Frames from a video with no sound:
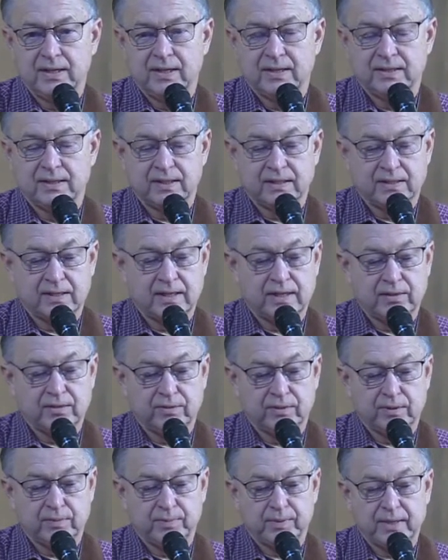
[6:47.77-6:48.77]
that not
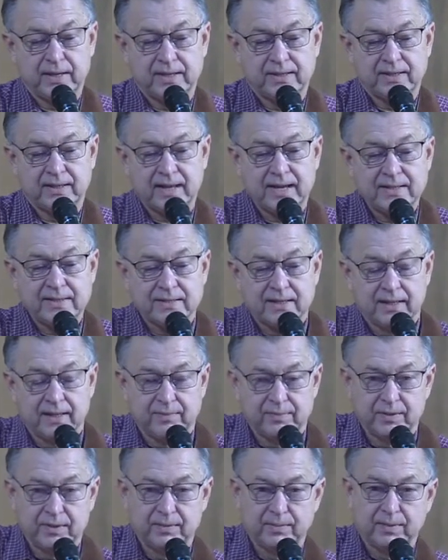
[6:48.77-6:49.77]
only applied to that
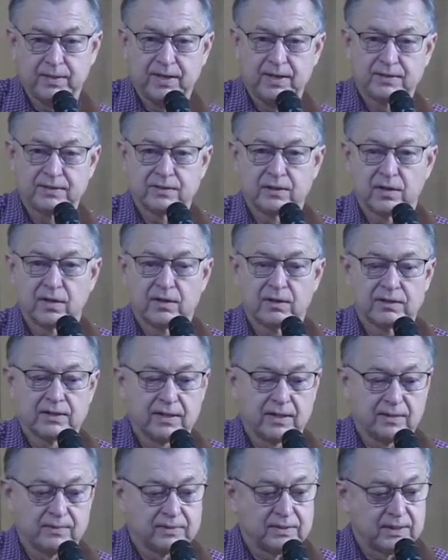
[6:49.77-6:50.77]
time, but applies to our
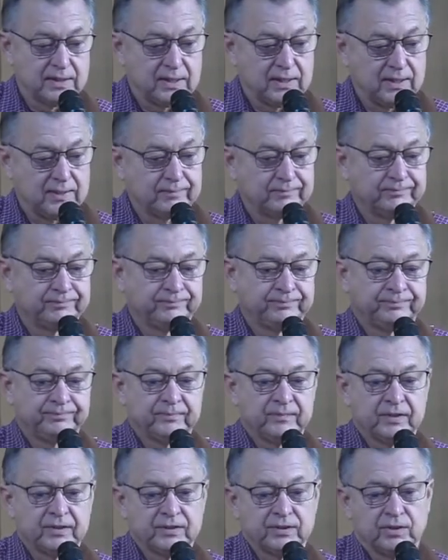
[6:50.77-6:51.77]
time today.
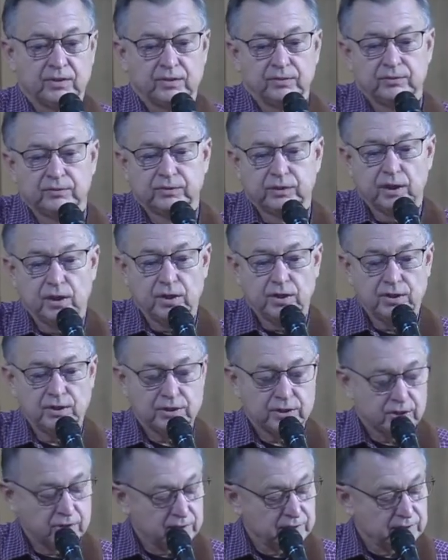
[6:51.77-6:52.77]
So Turn,
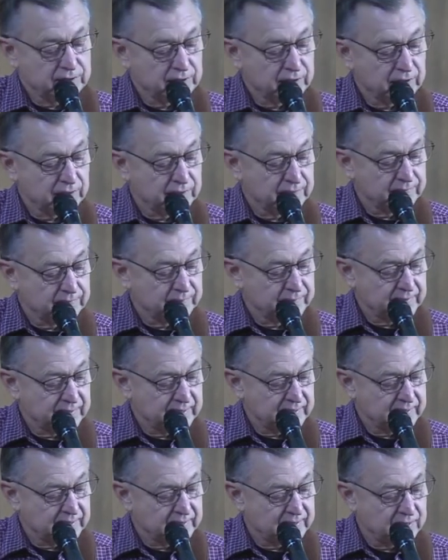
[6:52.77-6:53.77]
Turn, Turn,
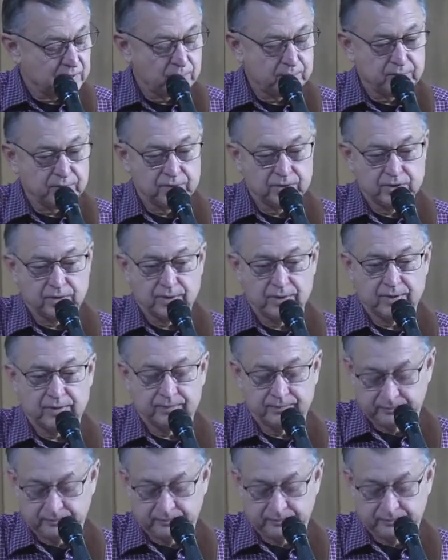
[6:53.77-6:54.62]
and I hope you enjoy it.